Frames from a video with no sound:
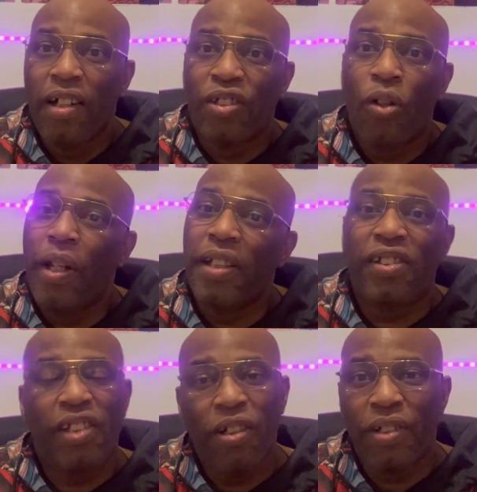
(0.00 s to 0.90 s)
So it is
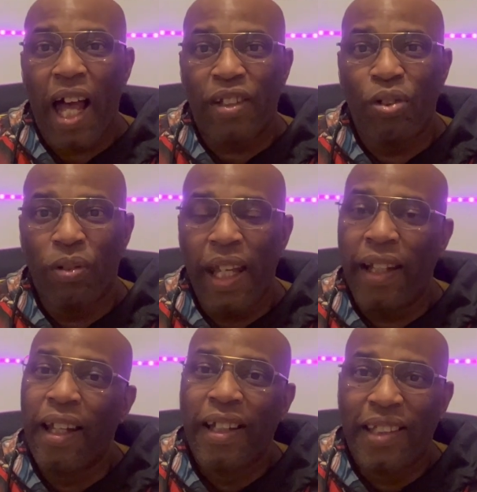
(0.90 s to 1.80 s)
still not too
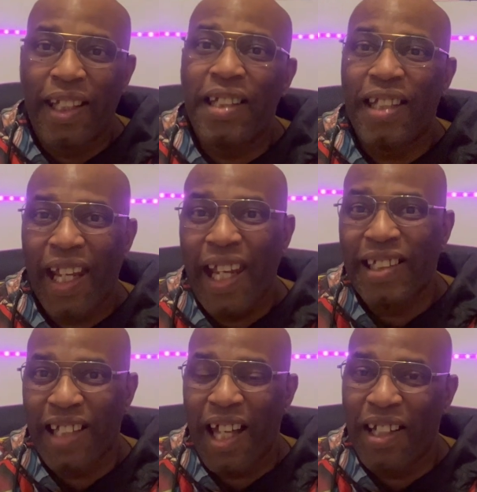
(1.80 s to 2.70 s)
late to get your
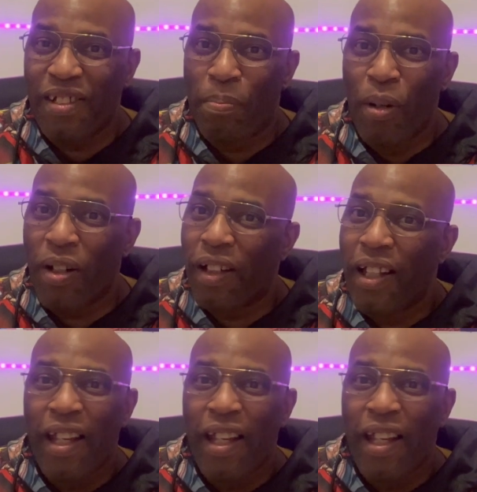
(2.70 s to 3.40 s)
hands on this book.